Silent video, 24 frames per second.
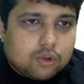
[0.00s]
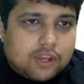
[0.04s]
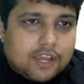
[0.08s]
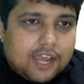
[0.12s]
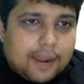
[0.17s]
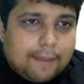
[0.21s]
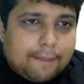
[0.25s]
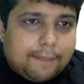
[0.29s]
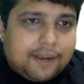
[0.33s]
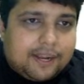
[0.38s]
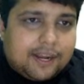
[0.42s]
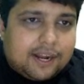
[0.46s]

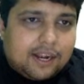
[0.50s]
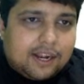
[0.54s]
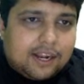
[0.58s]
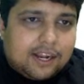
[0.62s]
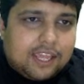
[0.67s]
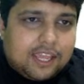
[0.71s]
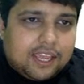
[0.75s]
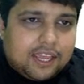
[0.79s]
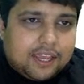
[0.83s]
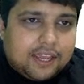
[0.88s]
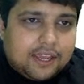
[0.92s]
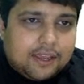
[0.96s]
capital
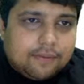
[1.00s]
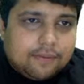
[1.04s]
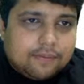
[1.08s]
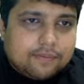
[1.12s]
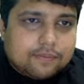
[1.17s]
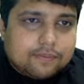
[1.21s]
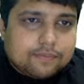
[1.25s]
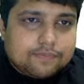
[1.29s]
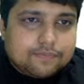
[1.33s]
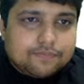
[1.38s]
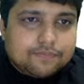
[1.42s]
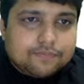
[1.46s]
D
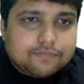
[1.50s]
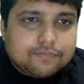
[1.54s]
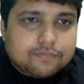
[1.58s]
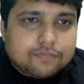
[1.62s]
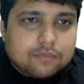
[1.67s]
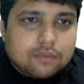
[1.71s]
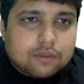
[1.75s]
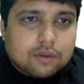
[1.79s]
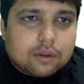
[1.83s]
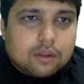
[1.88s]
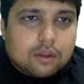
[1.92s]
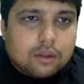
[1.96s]

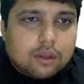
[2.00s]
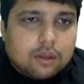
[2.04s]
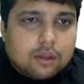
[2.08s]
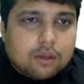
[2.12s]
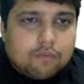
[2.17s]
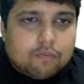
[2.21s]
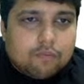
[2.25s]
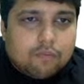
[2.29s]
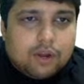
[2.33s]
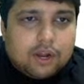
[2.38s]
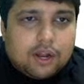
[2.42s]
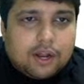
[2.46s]

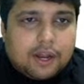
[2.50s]
will